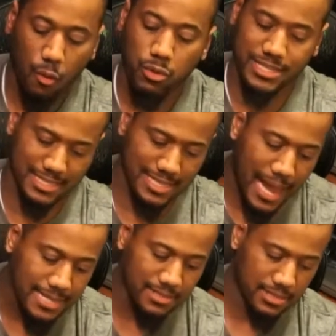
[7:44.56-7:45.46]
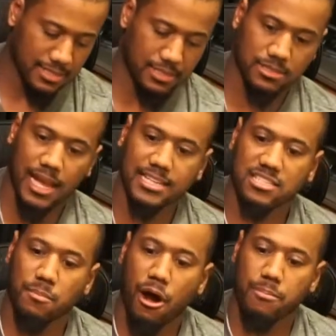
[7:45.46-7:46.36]
which is nice.
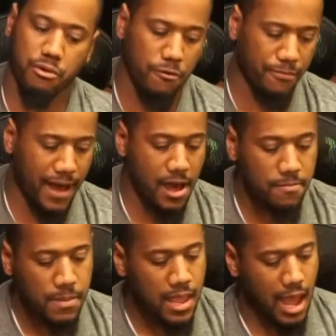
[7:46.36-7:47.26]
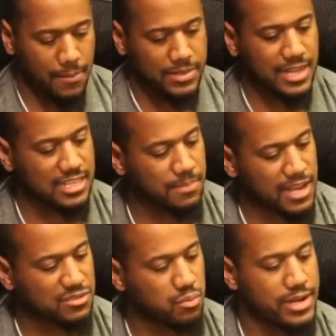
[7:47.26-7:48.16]
Nice small profile. This
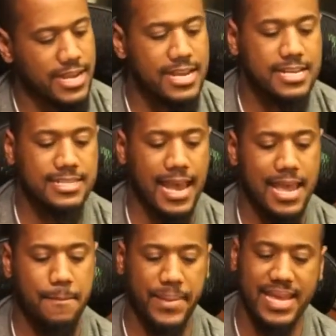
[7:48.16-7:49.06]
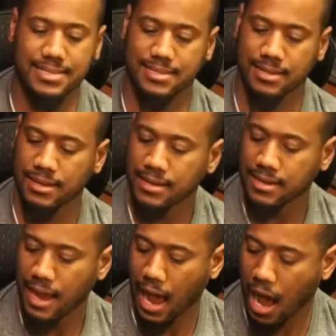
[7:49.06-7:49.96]
Xbox One is a beast.
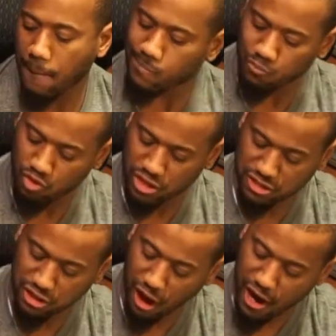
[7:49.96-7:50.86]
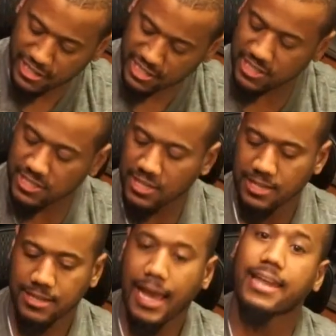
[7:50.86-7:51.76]
It's large
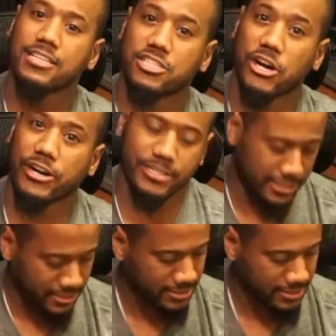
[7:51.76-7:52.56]
and in charge.